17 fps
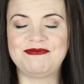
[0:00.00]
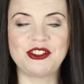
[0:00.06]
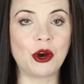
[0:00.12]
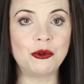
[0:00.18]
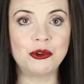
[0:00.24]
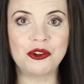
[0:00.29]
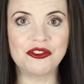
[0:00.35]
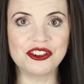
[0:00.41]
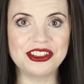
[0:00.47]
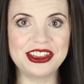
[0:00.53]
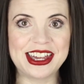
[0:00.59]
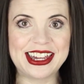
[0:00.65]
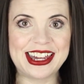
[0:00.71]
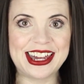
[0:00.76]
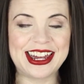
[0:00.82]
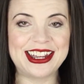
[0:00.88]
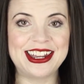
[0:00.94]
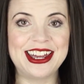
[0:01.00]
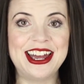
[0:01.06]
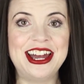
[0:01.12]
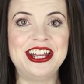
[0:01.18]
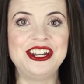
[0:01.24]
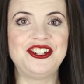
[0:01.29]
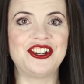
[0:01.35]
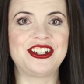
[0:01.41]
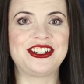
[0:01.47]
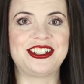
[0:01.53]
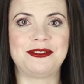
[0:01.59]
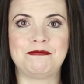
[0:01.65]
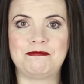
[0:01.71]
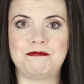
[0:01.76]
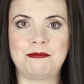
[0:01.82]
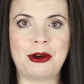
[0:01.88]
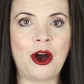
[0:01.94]
Don't overthink it, just
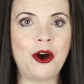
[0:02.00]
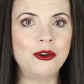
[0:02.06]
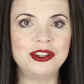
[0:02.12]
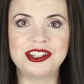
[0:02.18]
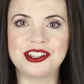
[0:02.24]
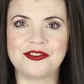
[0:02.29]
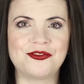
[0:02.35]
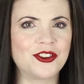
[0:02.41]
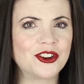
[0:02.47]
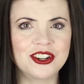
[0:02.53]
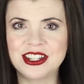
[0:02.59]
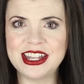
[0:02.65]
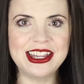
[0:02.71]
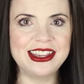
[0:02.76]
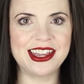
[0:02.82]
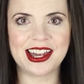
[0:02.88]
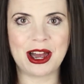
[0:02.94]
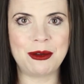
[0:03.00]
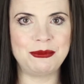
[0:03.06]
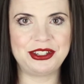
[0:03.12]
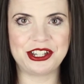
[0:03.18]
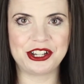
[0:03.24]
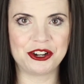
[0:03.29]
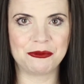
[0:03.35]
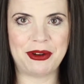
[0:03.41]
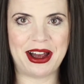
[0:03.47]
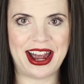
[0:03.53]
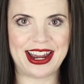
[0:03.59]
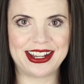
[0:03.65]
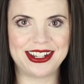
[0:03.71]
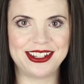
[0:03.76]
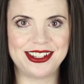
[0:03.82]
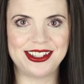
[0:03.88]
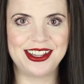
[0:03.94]
post the first thing that comes to your
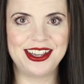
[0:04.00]
mind.